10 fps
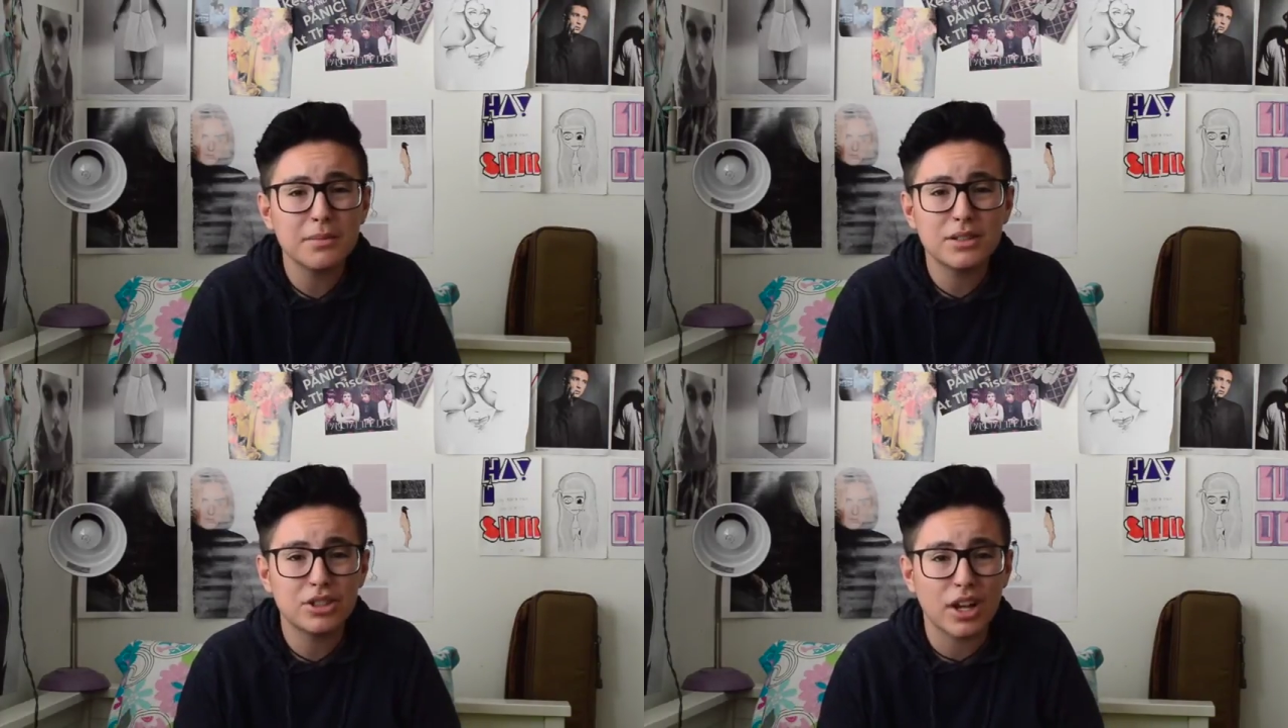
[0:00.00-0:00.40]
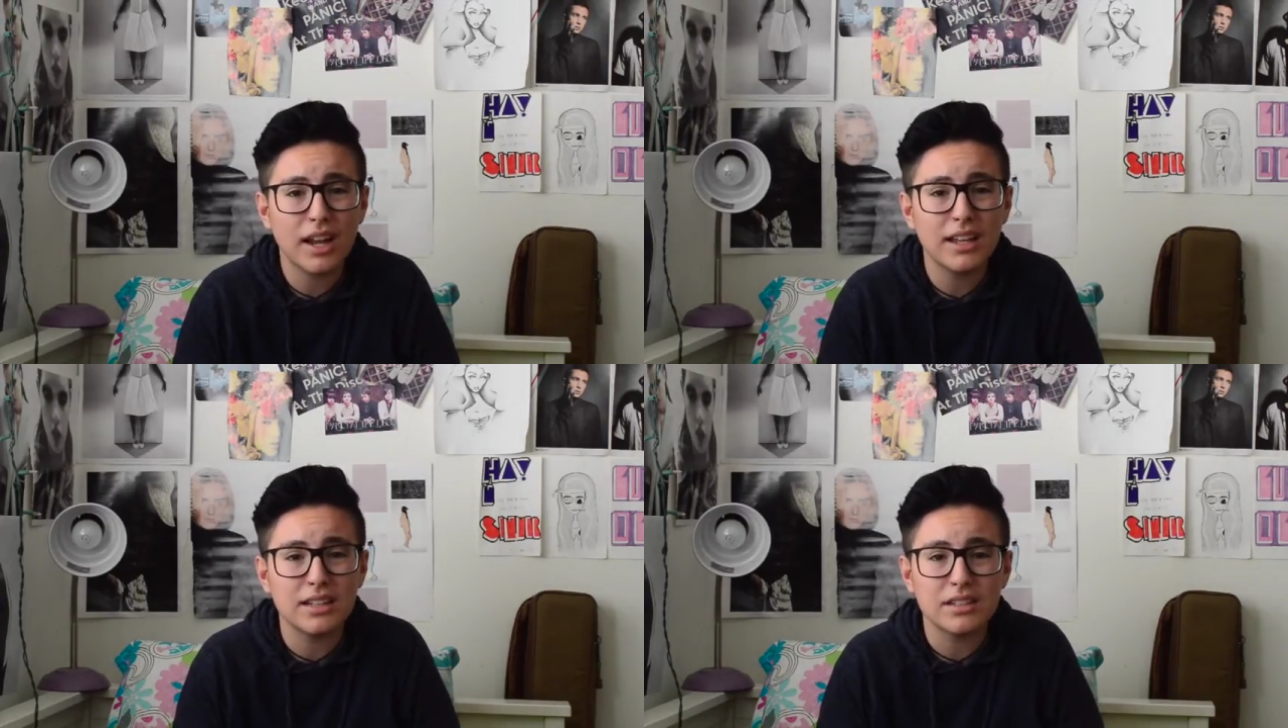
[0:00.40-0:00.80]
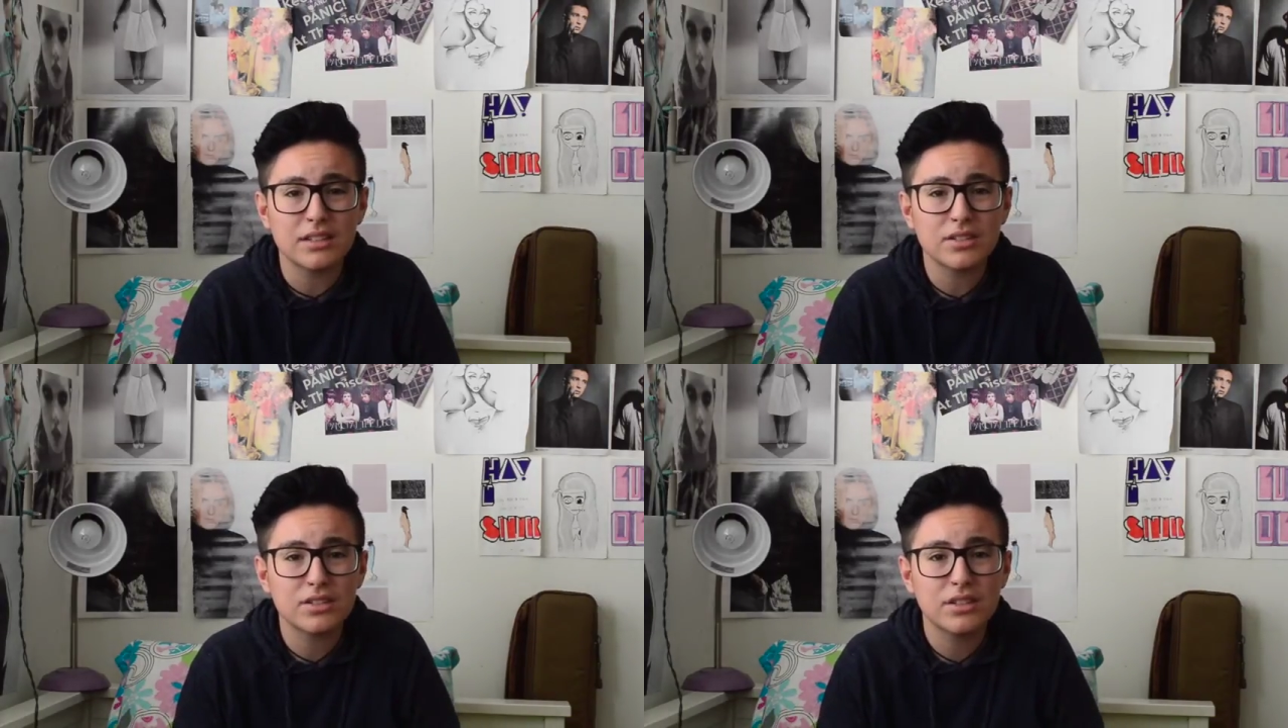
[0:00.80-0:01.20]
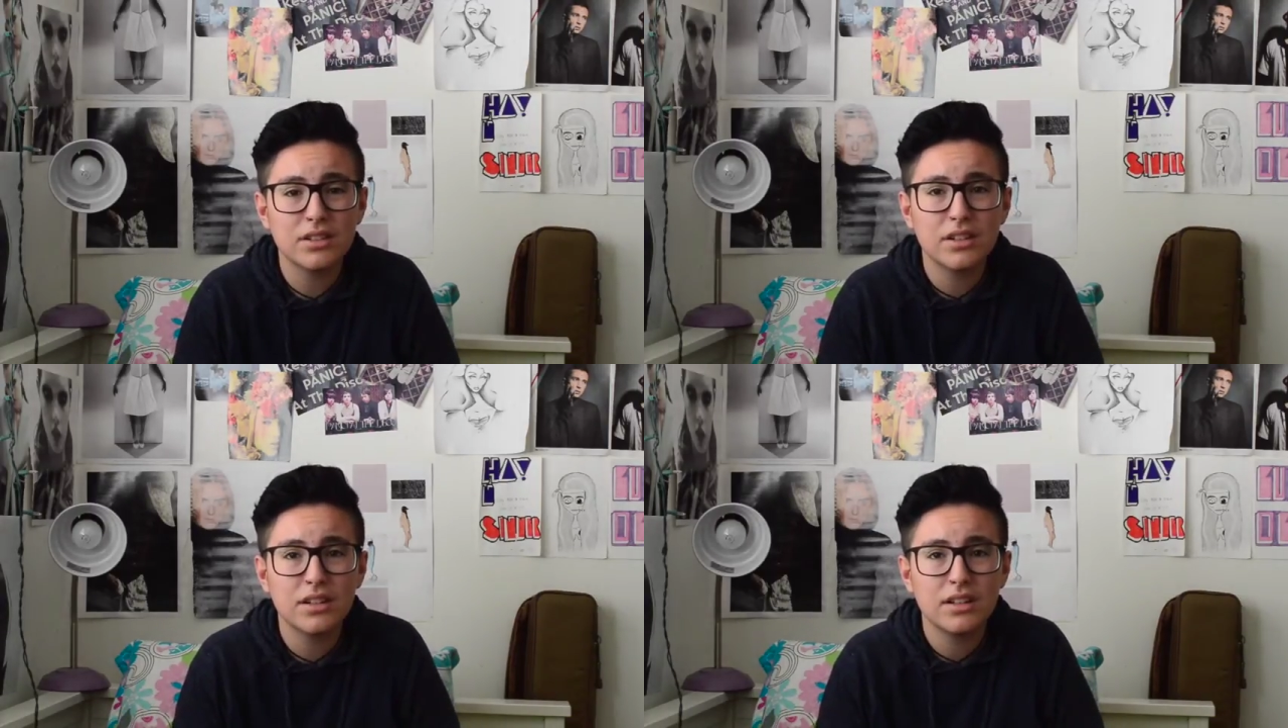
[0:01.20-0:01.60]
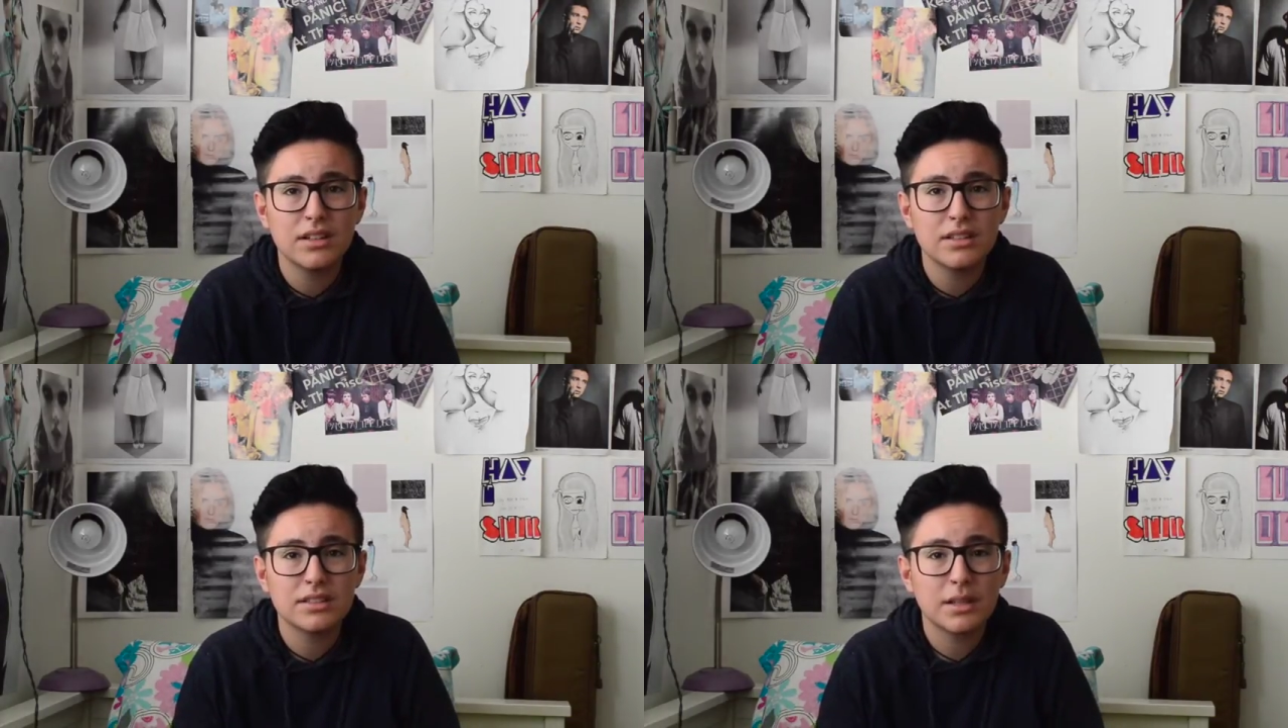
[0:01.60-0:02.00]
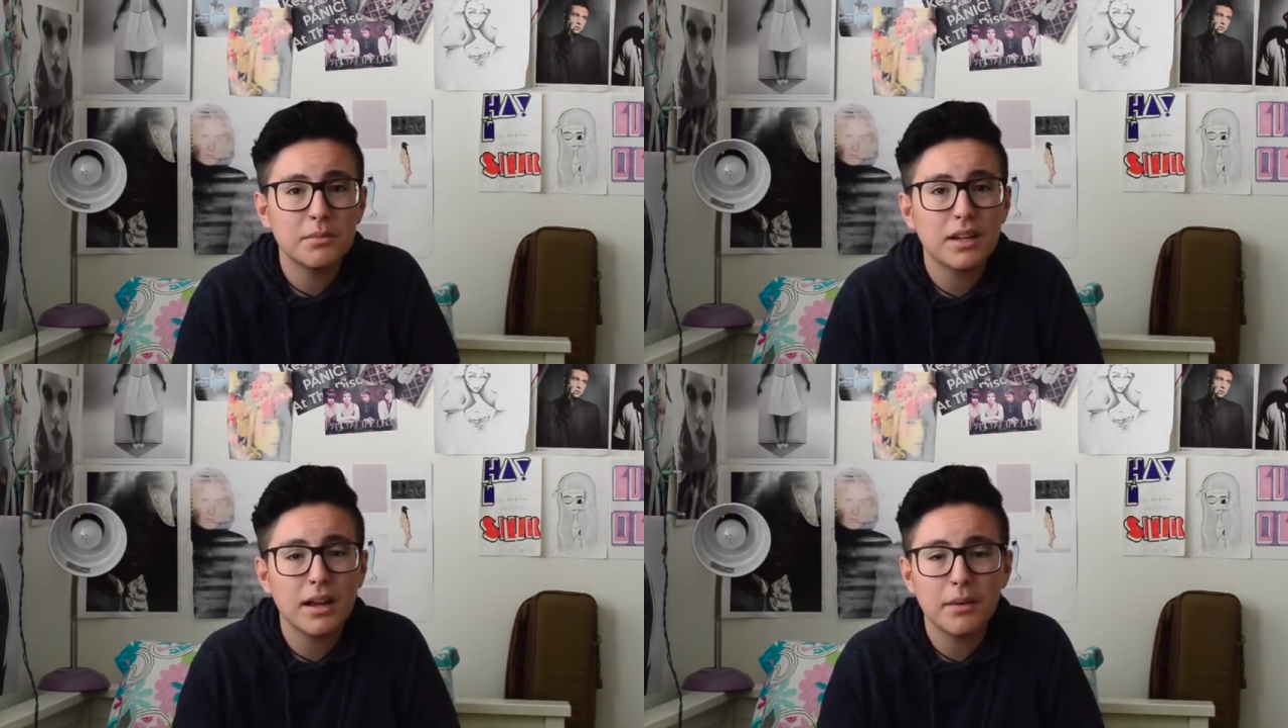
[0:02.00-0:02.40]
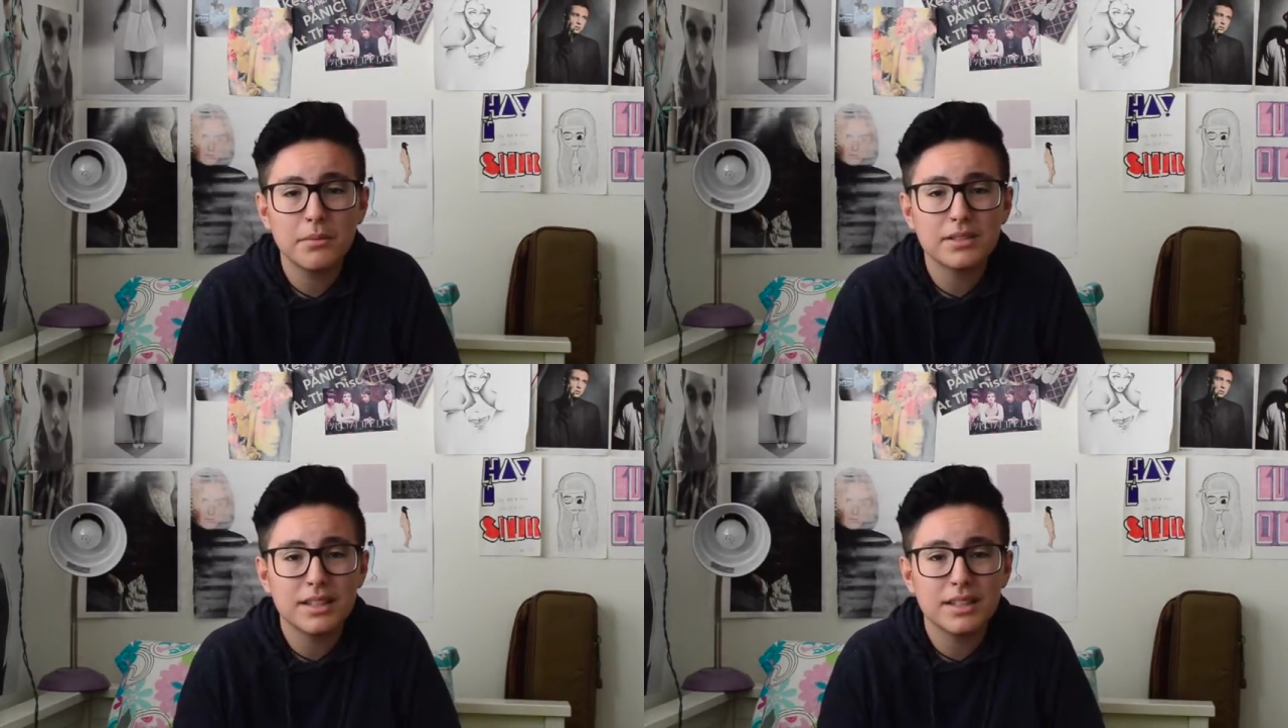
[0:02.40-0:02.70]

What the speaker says: to change. Sometimes